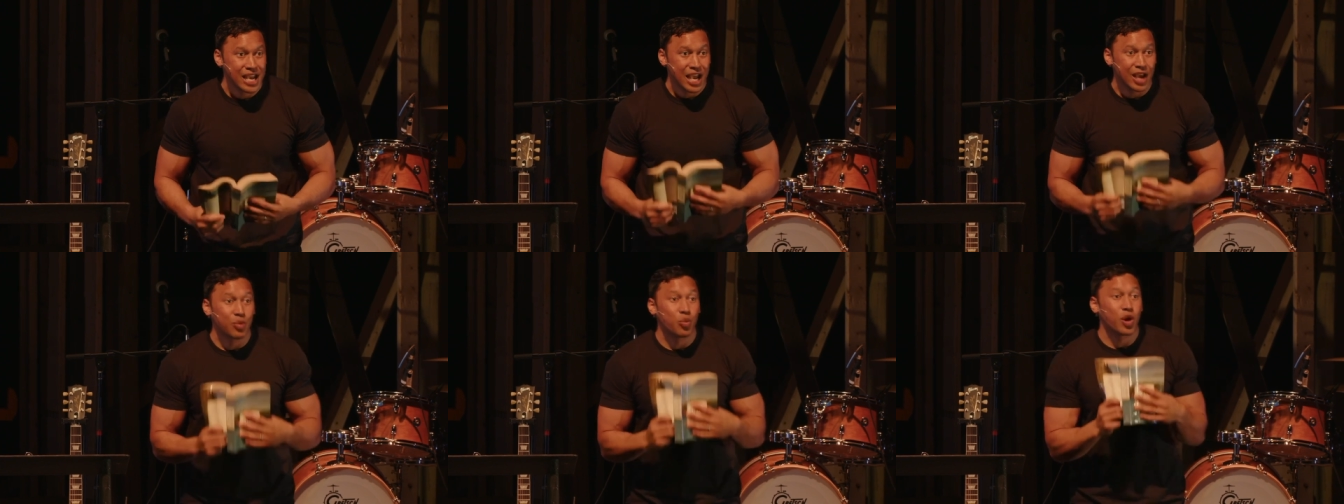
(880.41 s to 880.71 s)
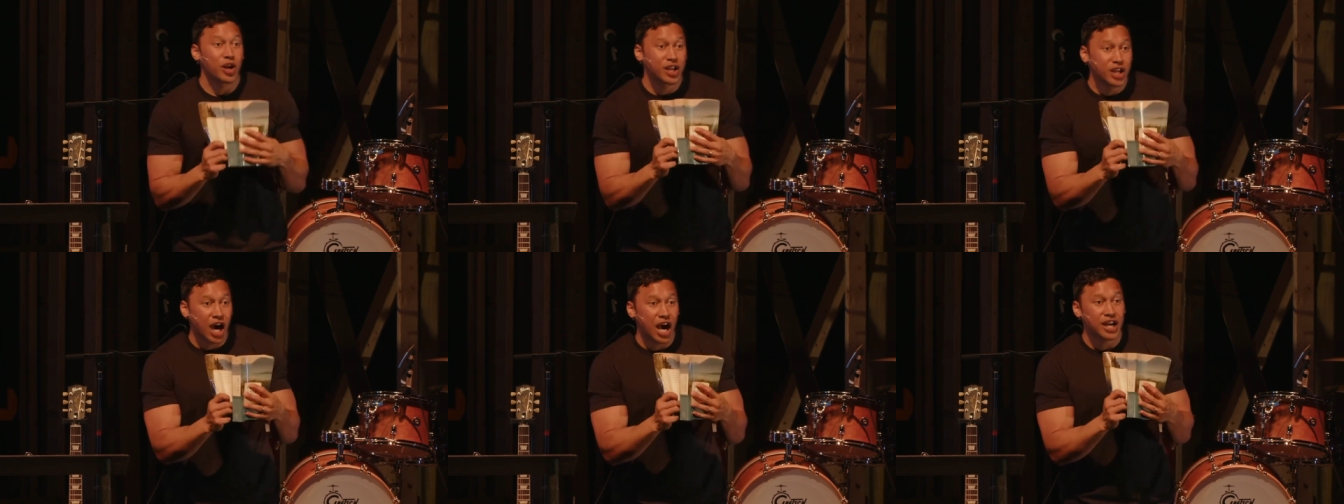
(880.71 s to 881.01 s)
and
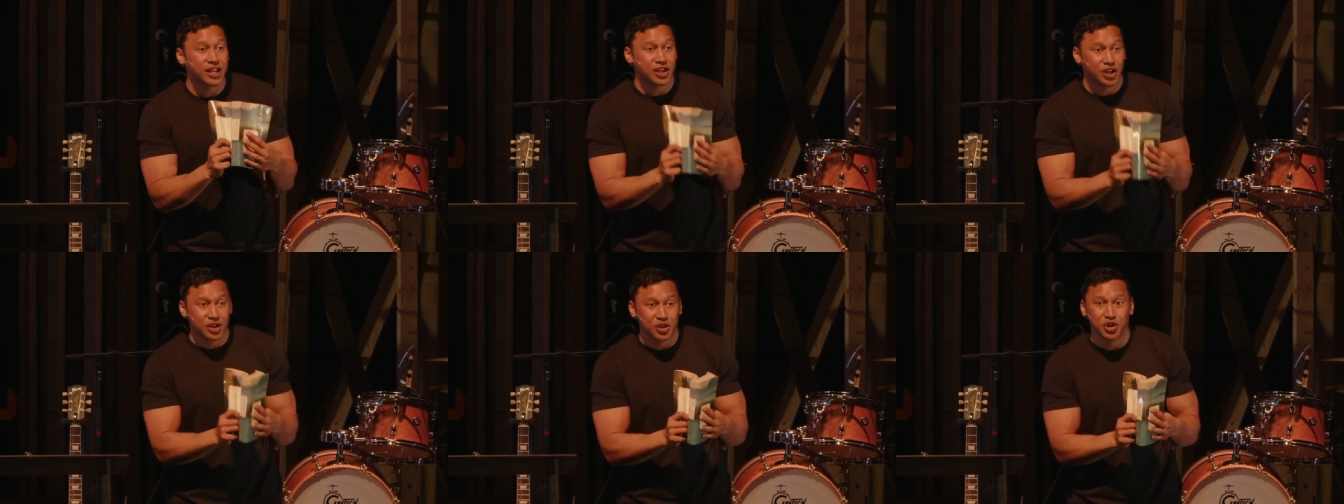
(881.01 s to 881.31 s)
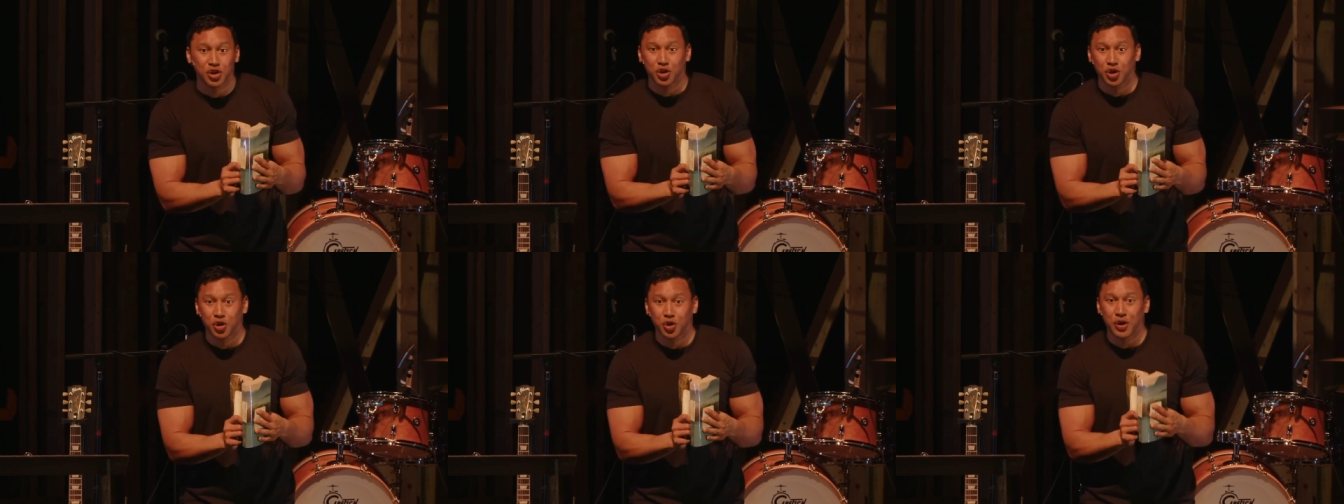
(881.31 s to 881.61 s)
what God
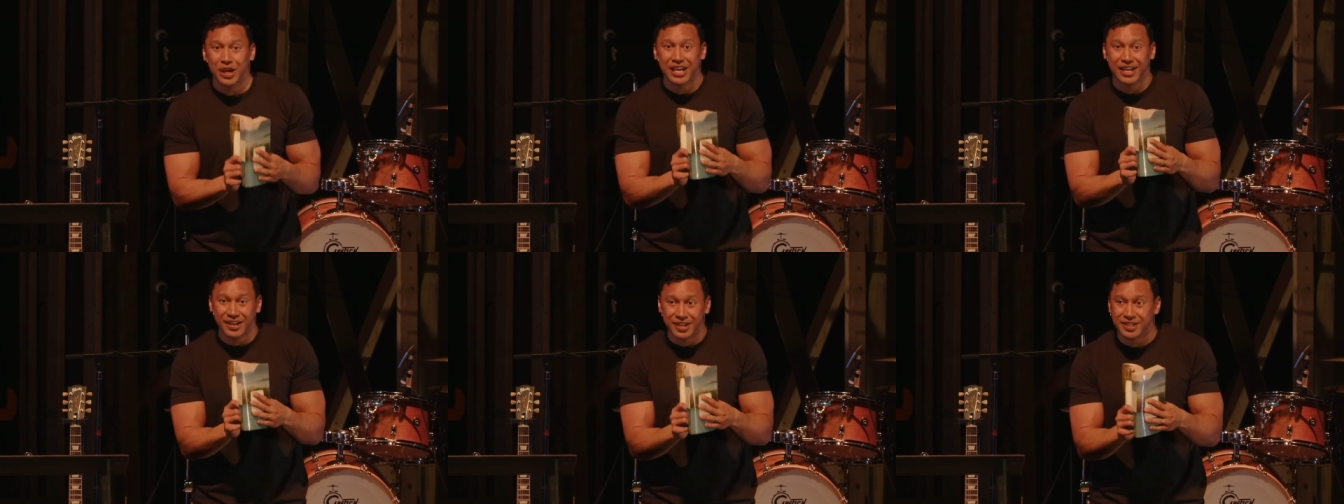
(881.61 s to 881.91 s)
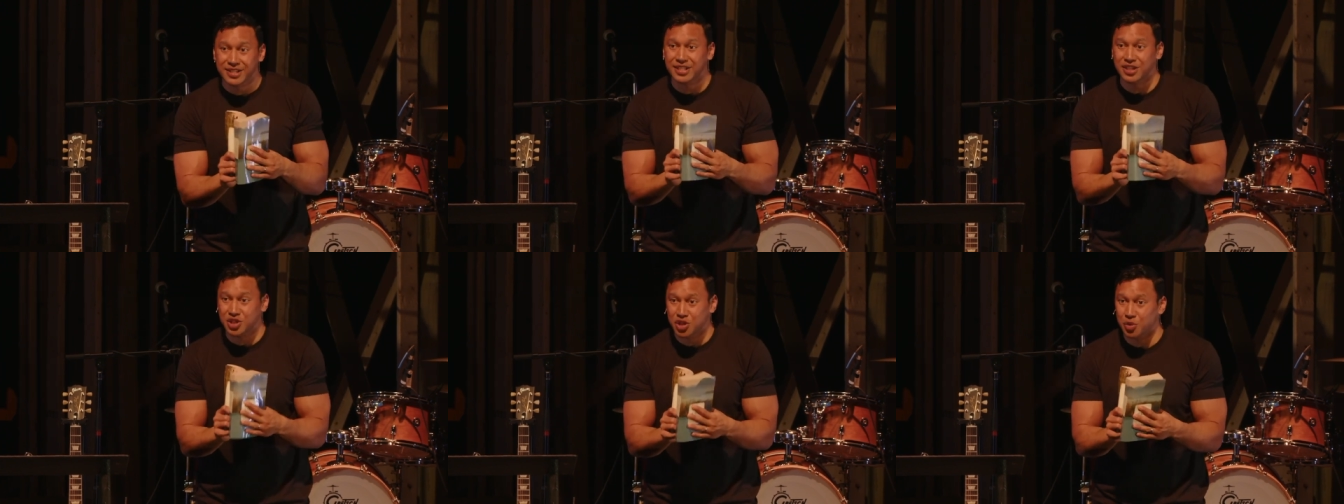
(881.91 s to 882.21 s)
could do in
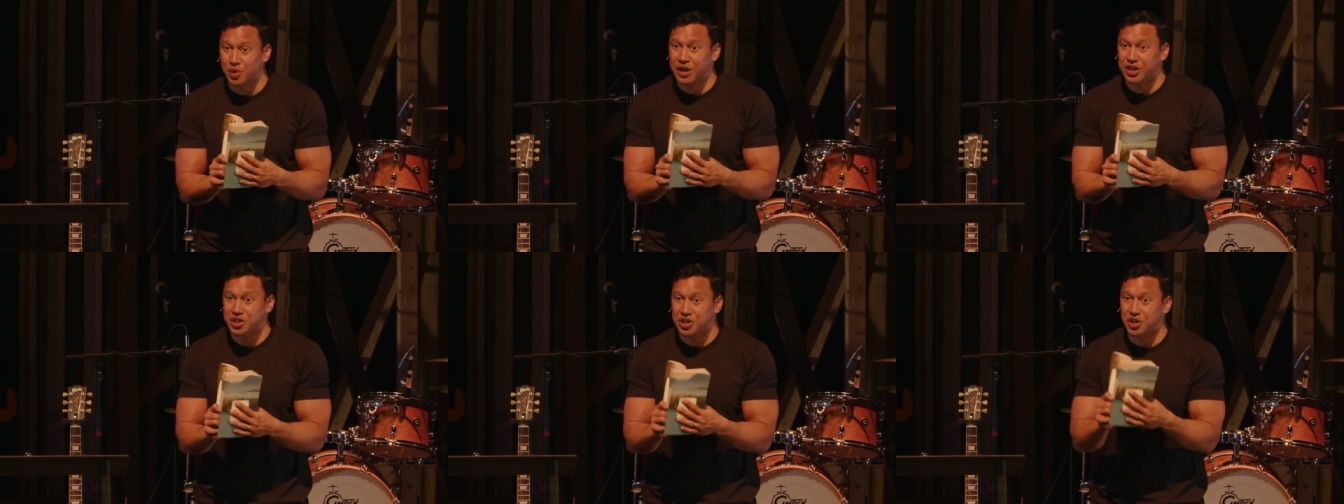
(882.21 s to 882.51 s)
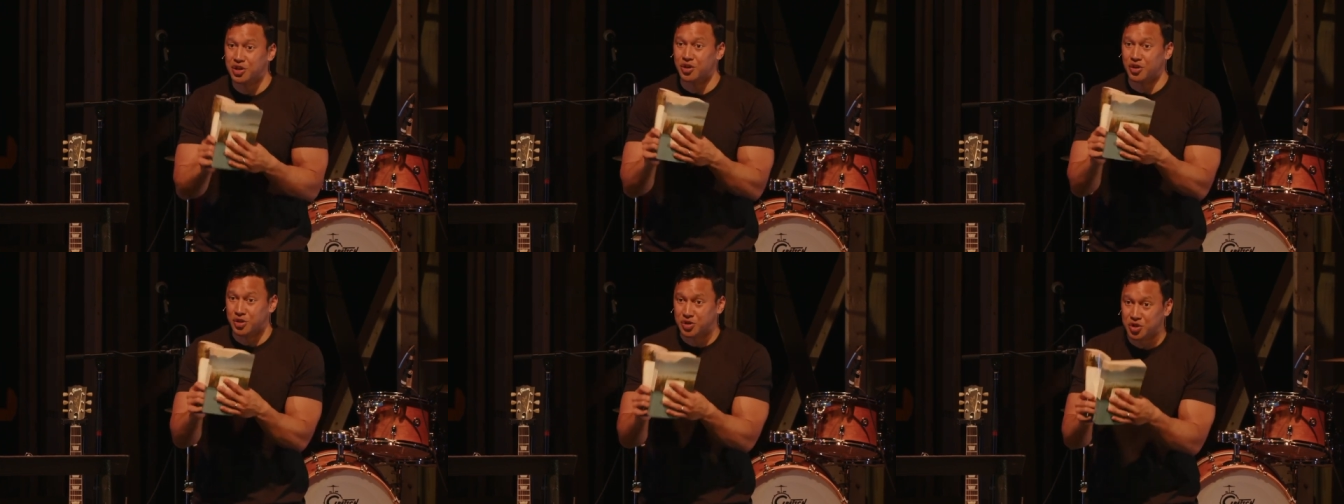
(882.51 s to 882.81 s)
a
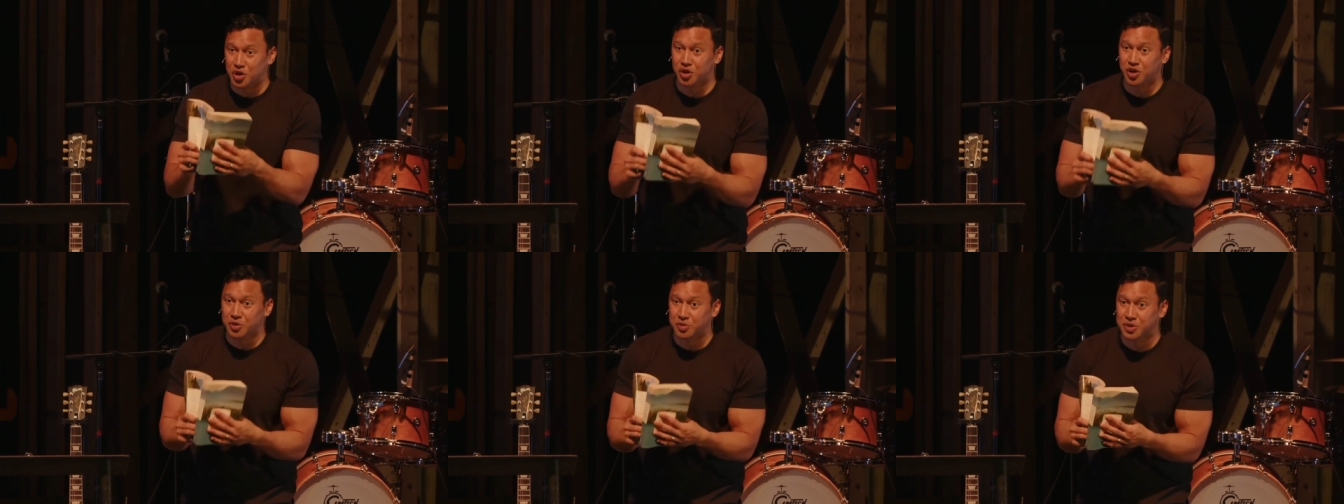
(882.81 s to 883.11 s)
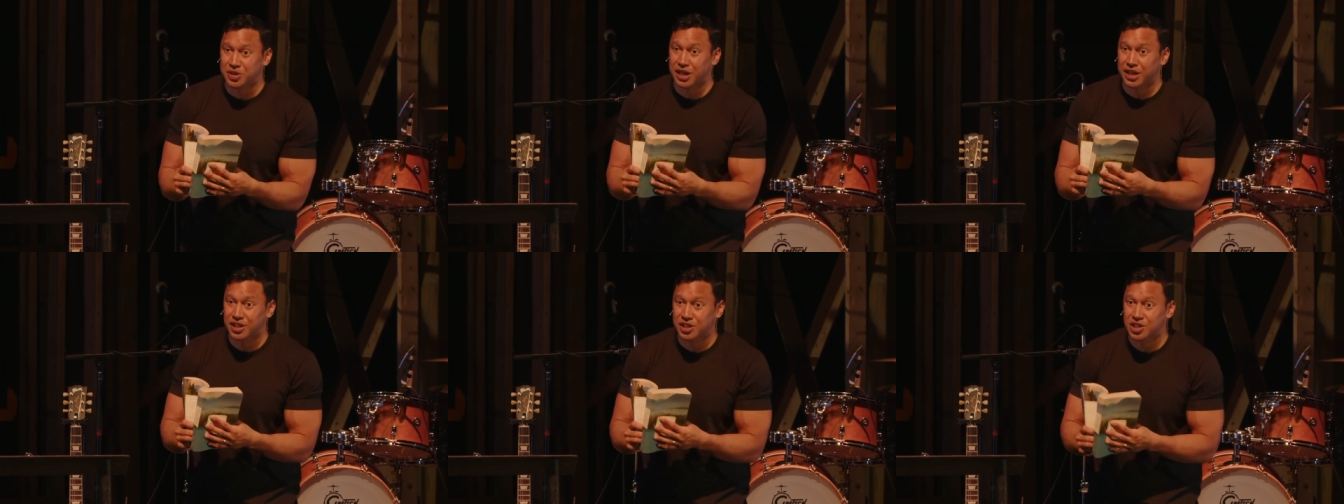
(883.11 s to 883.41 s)
situation or
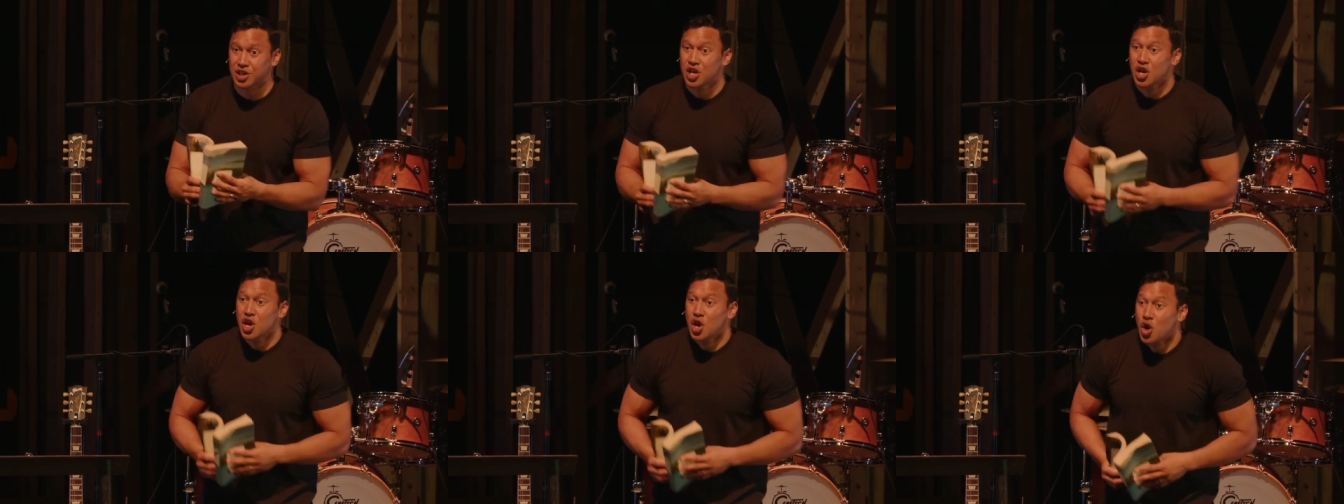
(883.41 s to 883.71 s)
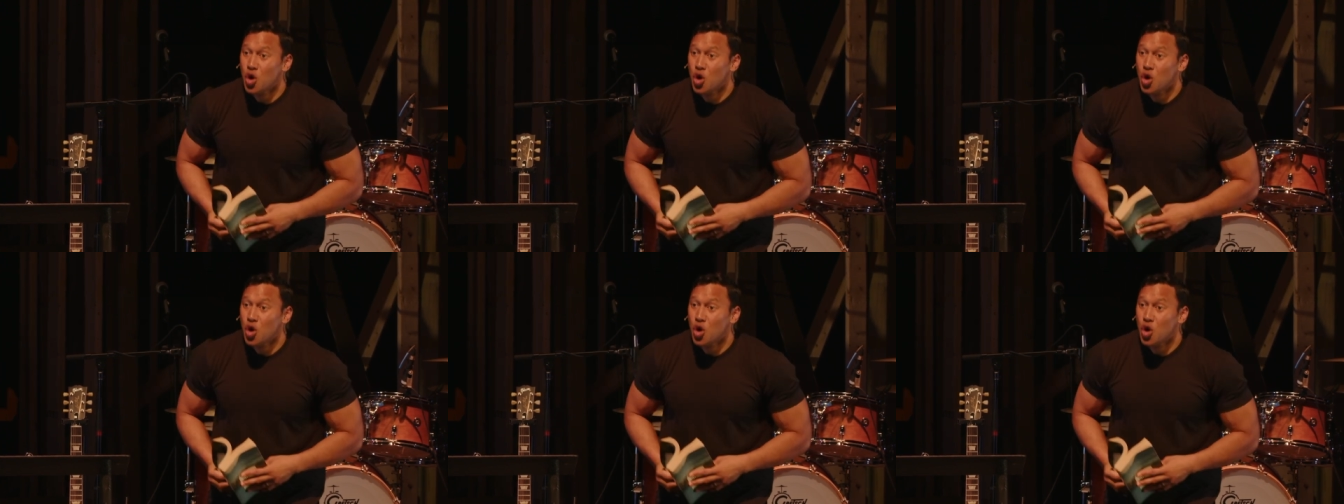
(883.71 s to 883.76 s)
circumstance